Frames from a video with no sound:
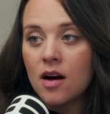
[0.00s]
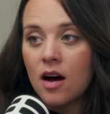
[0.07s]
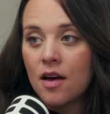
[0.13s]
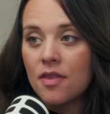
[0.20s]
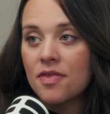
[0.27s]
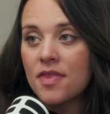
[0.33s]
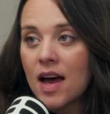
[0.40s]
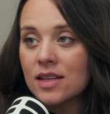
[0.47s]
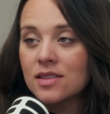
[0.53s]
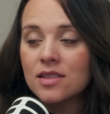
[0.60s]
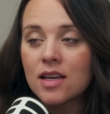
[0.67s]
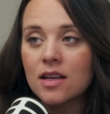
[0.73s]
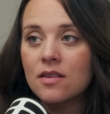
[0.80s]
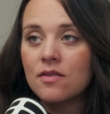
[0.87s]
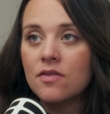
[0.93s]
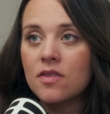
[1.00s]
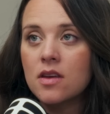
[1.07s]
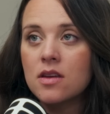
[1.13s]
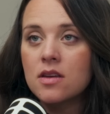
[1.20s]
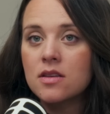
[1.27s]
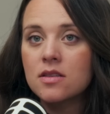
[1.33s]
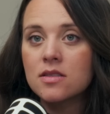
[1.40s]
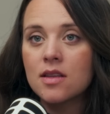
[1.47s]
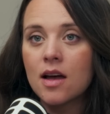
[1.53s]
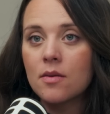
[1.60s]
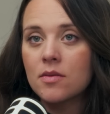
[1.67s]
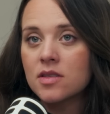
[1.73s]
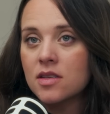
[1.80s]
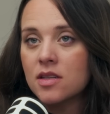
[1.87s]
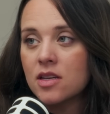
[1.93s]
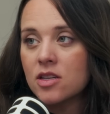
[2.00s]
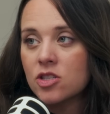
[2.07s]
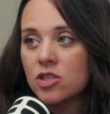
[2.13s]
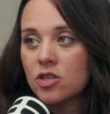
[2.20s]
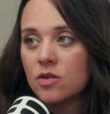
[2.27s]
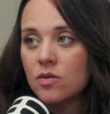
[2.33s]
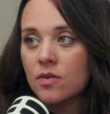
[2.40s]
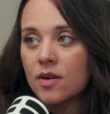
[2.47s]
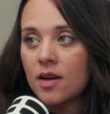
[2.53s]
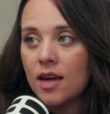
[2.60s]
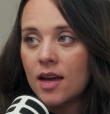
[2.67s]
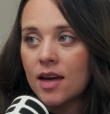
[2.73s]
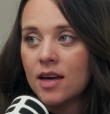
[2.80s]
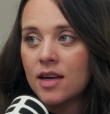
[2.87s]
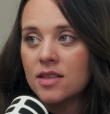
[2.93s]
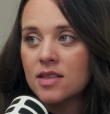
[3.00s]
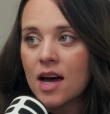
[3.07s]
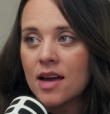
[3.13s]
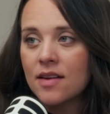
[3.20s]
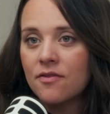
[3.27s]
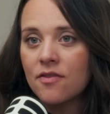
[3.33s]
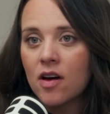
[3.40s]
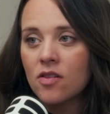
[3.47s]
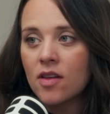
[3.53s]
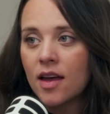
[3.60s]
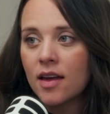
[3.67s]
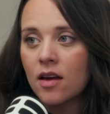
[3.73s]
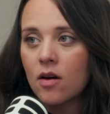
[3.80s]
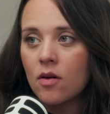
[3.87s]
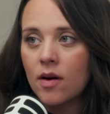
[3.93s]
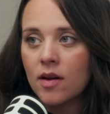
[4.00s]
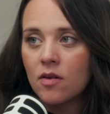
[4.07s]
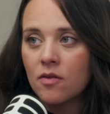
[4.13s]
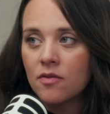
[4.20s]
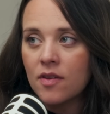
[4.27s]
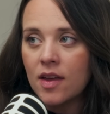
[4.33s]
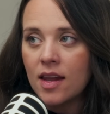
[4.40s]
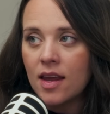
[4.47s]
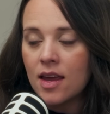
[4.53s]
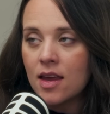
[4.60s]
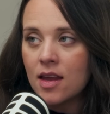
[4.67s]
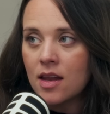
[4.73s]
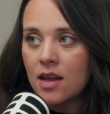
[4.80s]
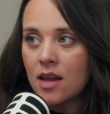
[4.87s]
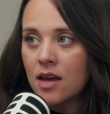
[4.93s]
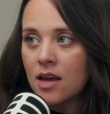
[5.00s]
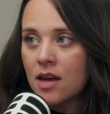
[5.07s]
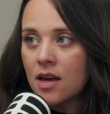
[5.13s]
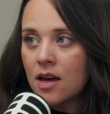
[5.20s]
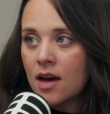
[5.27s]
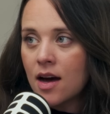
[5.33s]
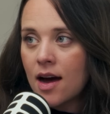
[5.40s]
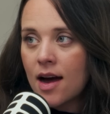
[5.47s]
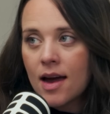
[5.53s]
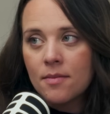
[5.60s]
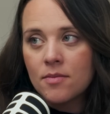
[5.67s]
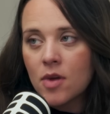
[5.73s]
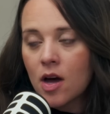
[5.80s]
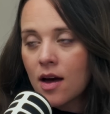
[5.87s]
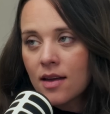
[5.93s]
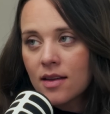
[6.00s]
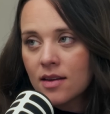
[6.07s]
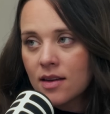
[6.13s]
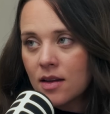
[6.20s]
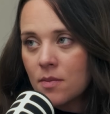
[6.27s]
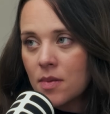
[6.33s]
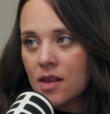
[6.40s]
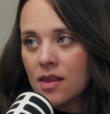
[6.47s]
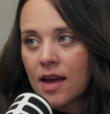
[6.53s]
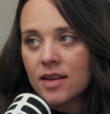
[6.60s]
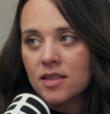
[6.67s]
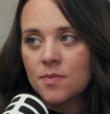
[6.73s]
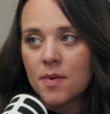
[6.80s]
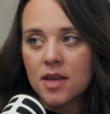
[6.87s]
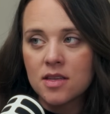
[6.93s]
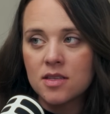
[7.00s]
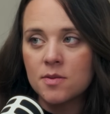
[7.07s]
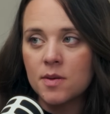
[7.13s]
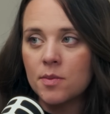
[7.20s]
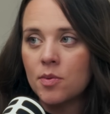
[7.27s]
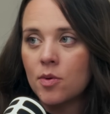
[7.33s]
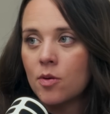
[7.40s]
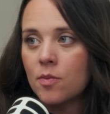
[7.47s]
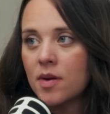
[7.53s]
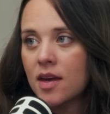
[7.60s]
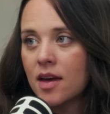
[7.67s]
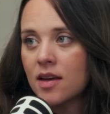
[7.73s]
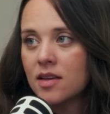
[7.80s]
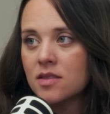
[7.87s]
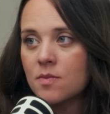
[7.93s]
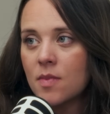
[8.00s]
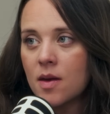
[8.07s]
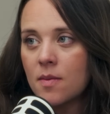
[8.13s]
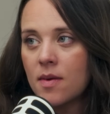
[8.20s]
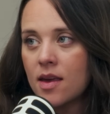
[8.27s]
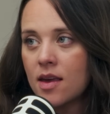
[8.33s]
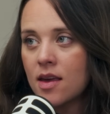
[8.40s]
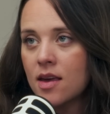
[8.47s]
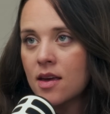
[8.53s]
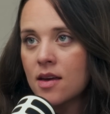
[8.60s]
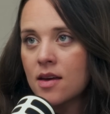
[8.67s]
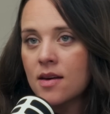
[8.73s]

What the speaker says: on that side of things, that was an issue. And I felt like, I don't fit in. I'm not going to be liked by these people because maybe